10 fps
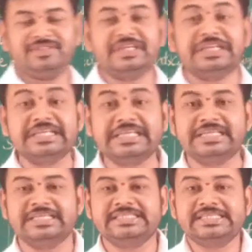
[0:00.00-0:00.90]
Sudden
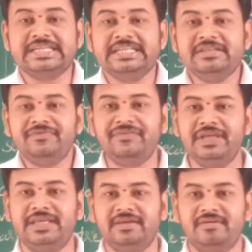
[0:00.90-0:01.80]

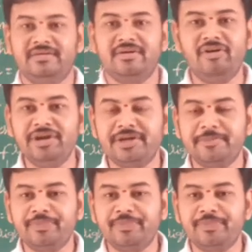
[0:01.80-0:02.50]
feeling. Got it?